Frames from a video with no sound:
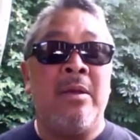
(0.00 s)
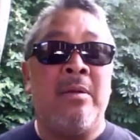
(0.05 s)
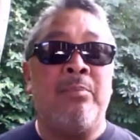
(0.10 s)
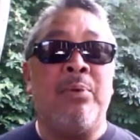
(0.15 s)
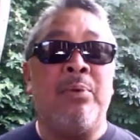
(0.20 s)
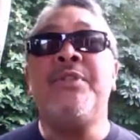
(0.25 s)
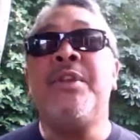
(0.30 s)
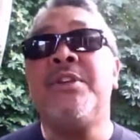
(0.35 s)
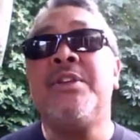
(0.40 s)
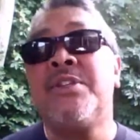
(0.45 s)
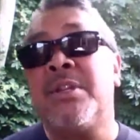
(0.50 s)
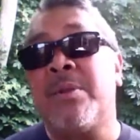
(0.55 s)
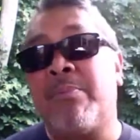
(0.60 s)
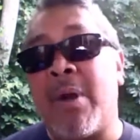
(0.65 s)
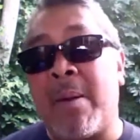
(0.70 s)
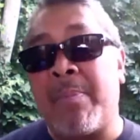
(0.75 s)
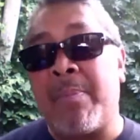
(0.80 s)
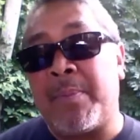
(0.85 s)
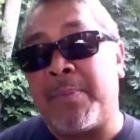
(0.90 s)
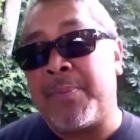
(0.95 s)
Put things in the
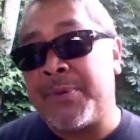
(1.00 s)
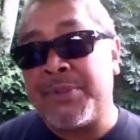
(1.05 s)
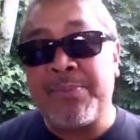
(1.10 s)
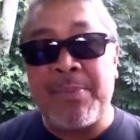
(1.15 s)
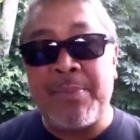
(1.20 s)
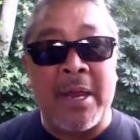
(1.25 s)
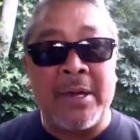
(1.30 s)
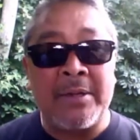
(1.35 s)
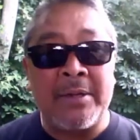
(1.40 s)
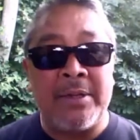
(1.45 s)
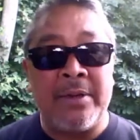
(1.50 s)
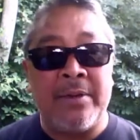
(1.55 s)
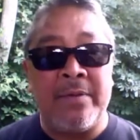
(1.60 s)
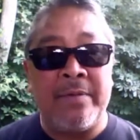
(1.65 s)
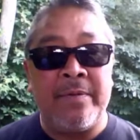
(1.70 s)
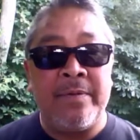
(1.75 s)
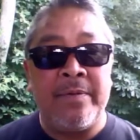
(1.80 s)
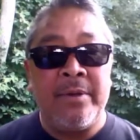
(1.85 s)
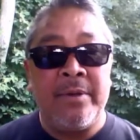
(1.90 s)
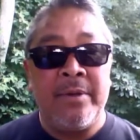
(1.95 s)
proper
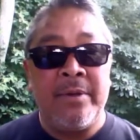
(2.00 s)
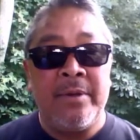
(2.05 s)
perspective.